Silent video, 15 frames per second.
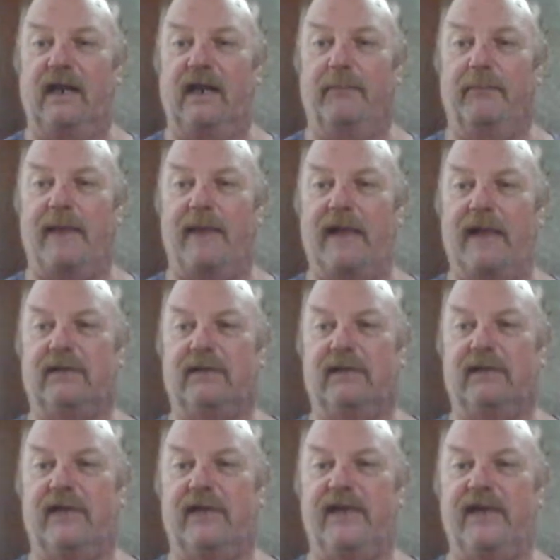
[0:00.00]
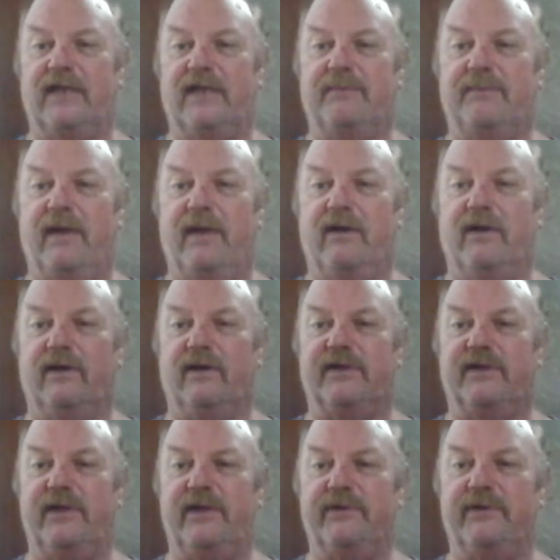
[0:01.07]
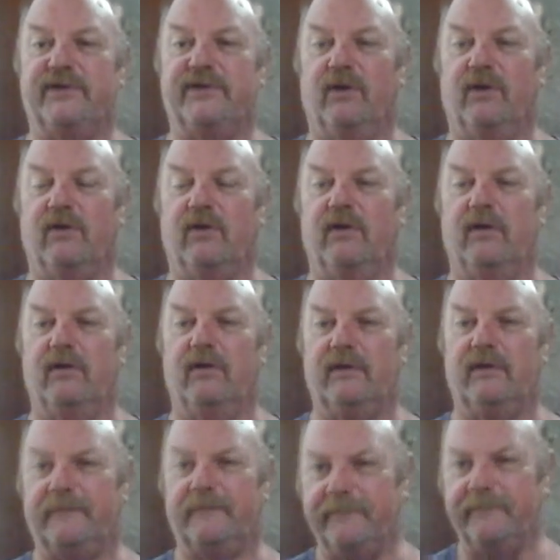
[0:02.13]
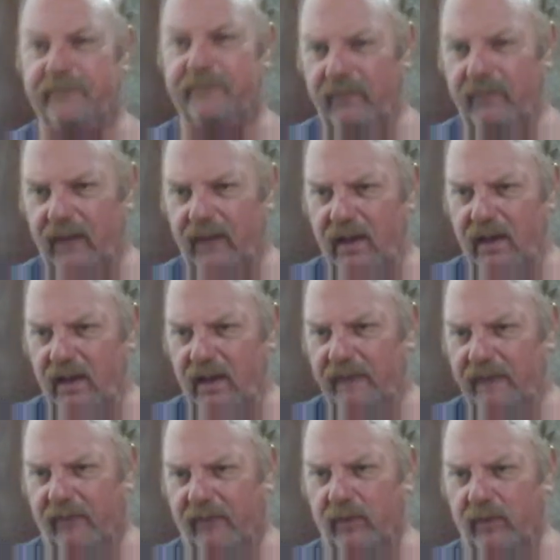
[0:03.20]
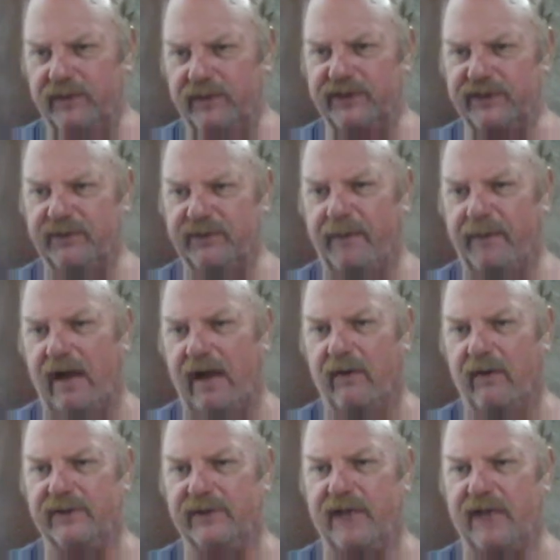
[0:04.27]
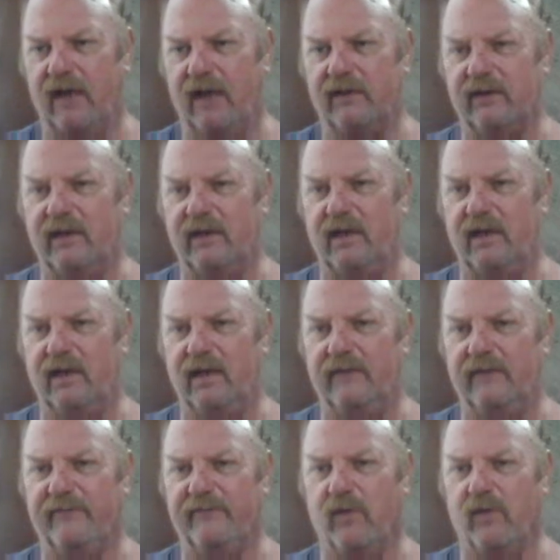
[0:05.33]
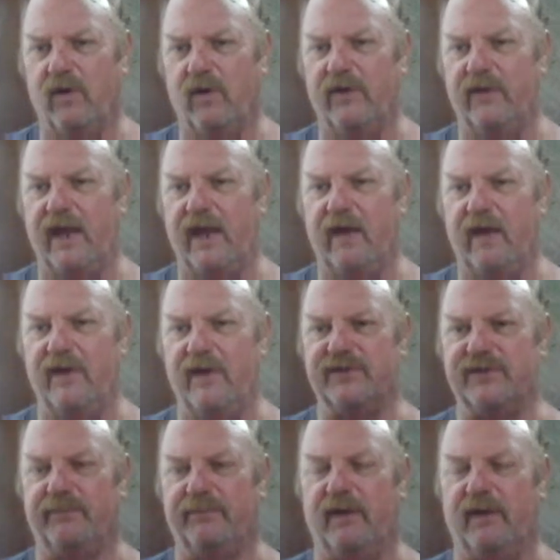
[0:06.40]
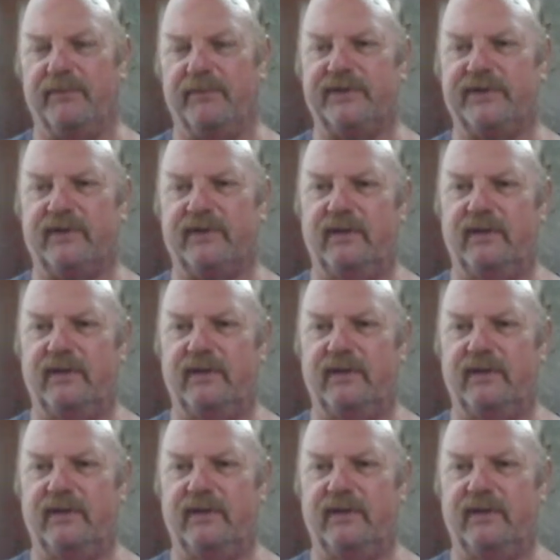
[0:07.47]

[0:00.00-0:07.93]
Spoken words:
Michael, I think it's better to use solar or when just the power is out for the aeration pumps